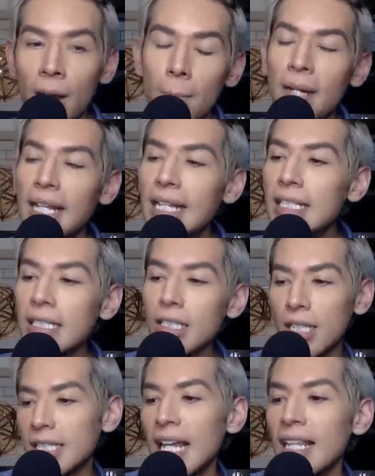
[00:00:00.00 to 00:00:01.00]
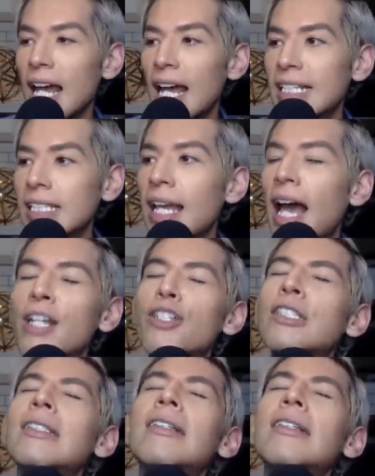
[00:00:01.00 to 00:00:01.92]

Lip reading: But he doesn't say that. He's like, I just